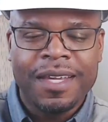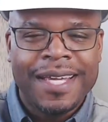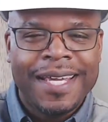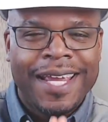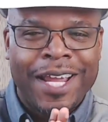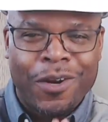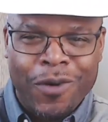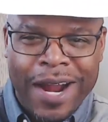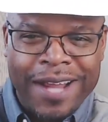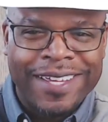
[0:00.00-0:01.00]

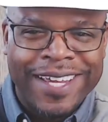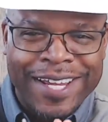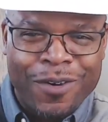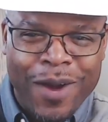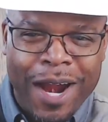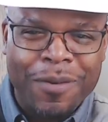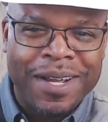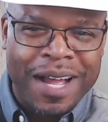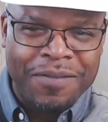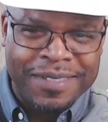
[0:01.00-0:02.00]
The inquiry
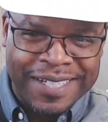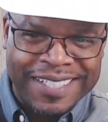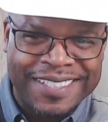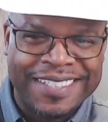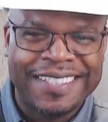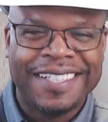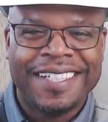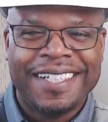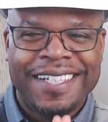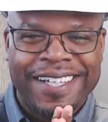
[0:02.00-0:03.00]
conversation
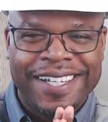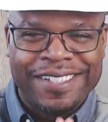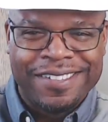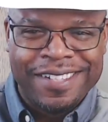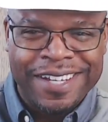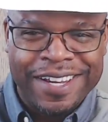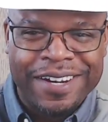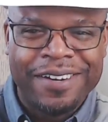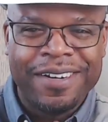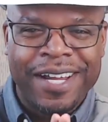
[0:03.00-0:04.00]
is near
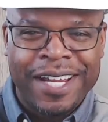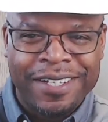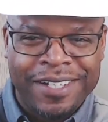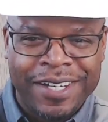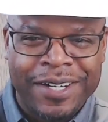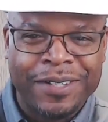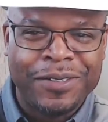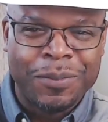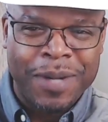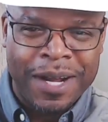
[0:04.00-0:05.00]
and dear to
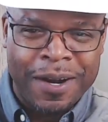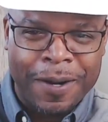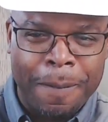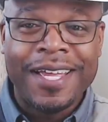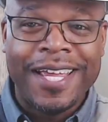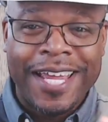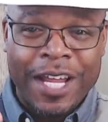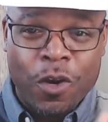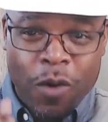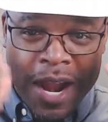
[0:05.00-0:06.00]
my heart.
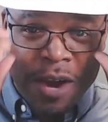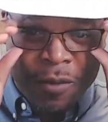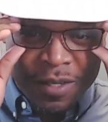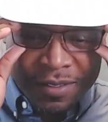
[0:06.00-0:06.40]
Inquiries.